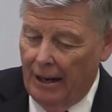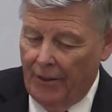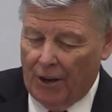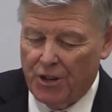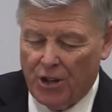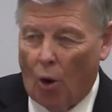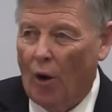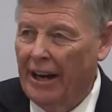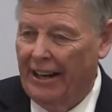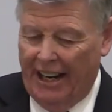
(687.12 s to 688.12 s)
They're
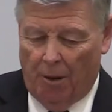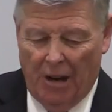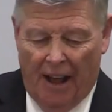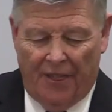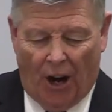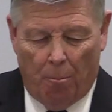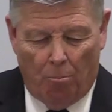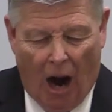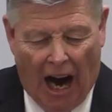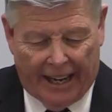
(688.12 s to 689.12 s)
scorning him. They're
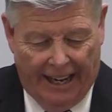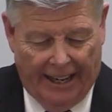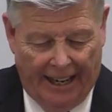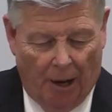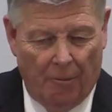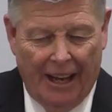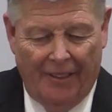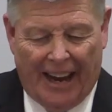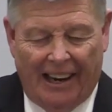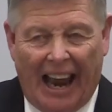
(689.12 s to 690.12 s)
mocking him.
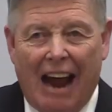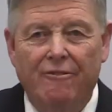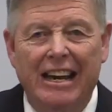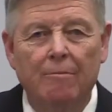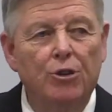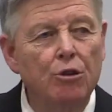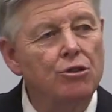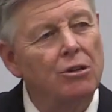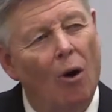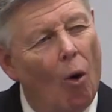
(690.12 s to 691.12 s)
They laugh him to
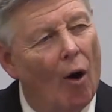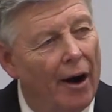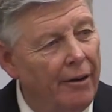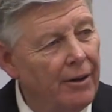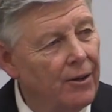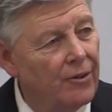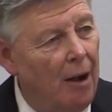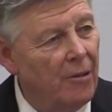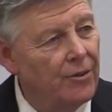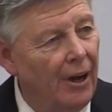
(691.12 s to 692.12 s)
scorn,
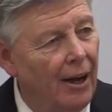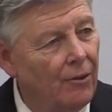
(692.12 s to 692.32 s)
psalmist says.